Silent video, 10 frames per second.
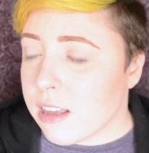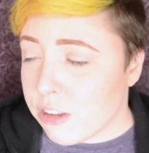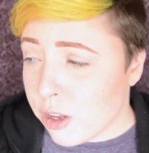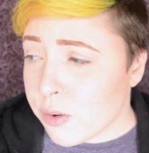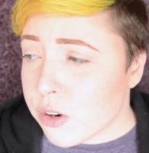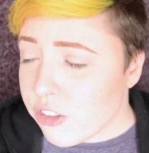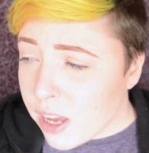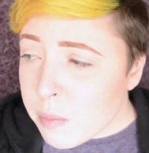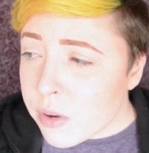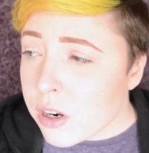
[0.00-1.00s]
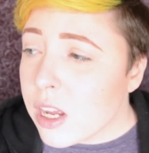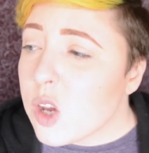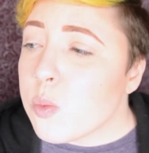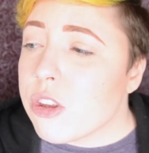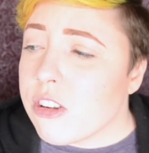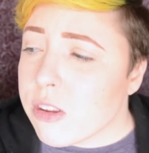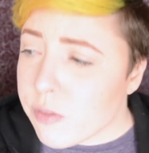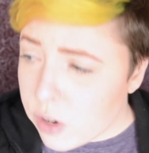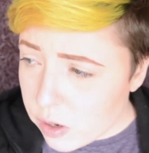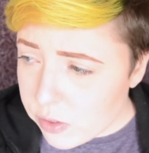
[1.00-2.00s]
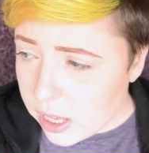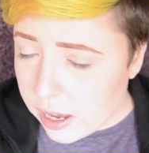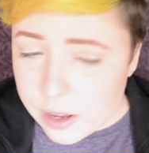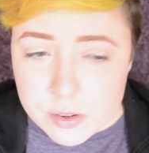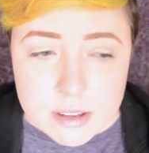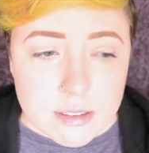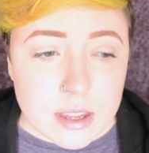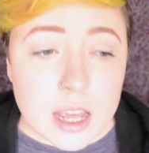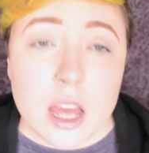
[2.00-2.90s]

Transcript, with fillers: anterior chamber, which is in front of the iris.